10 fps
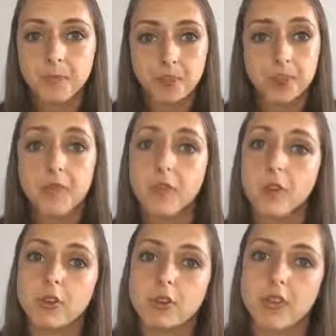then
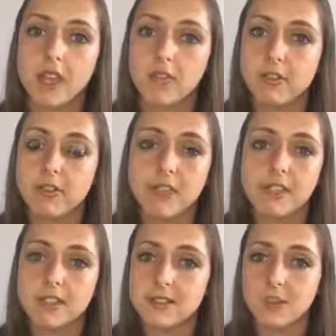focus on that area of
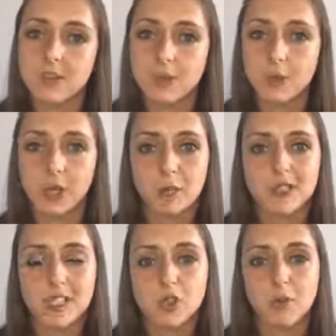fitness as long as it's not going to be
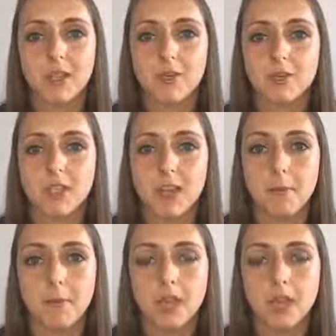detrimental to them.